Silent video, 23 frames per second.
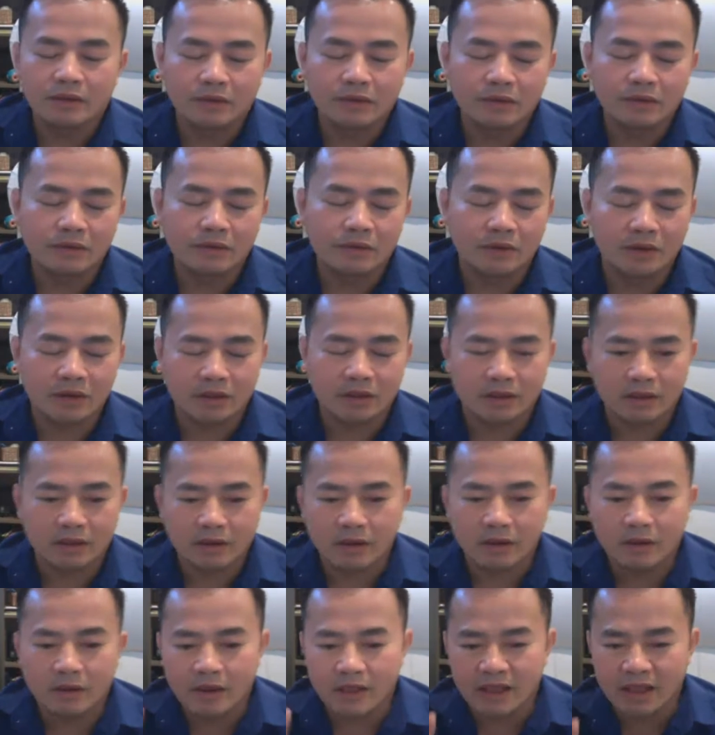you're going to
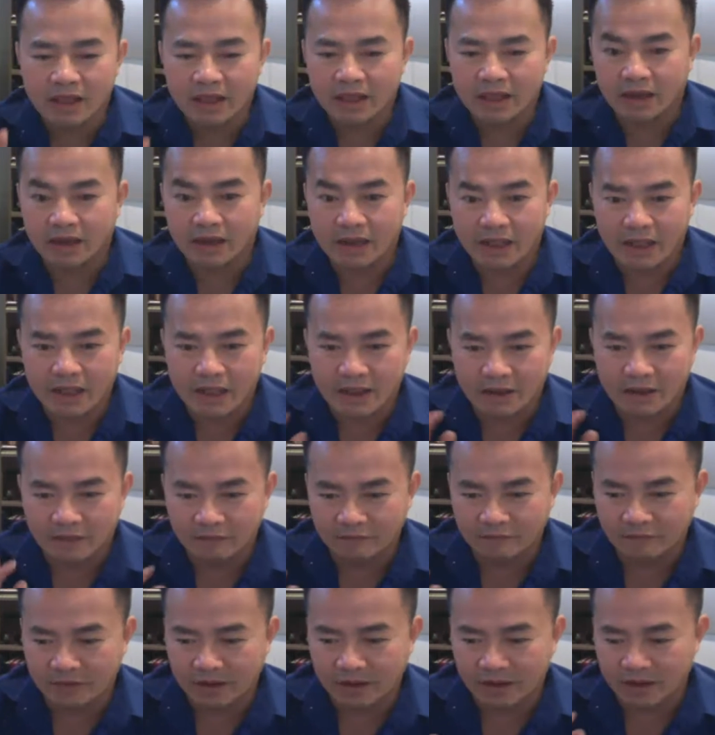go ahead and
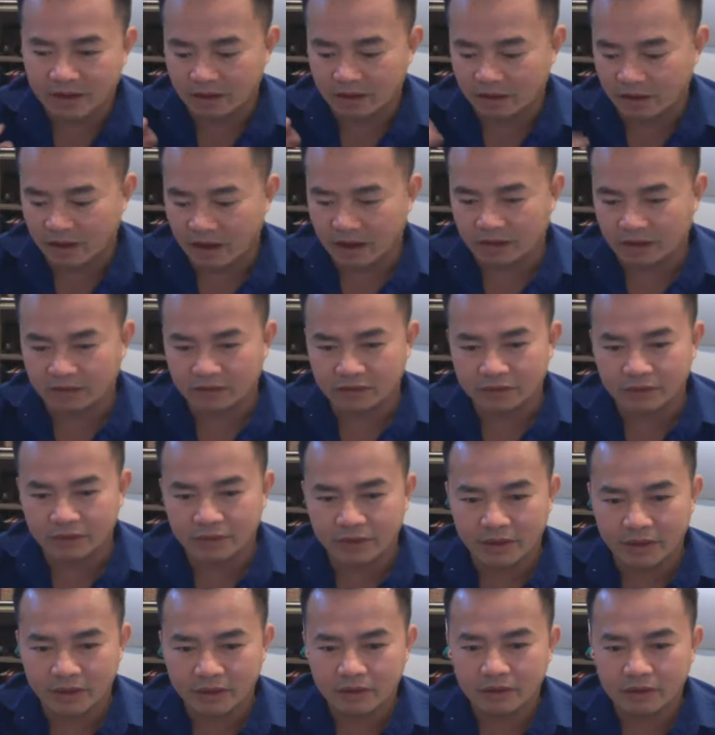find a hot glue
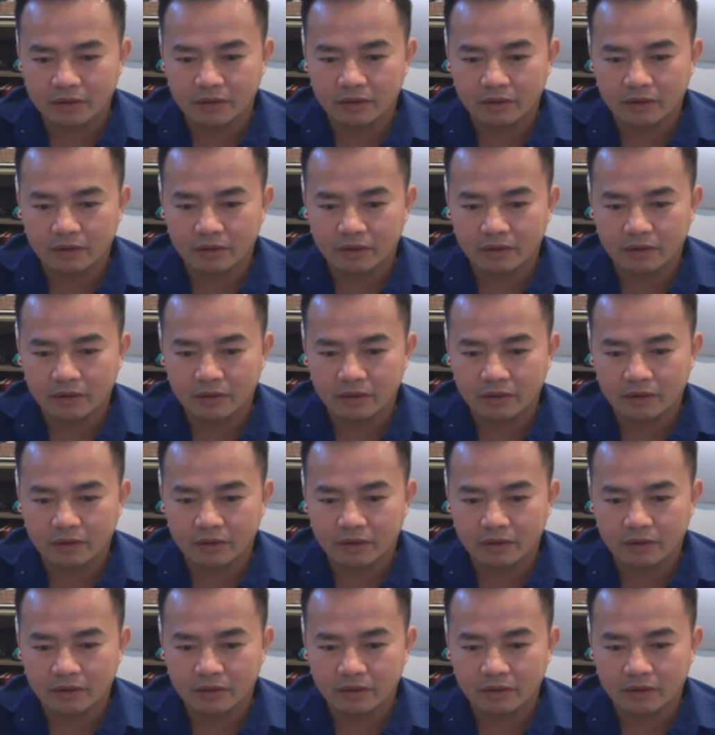gun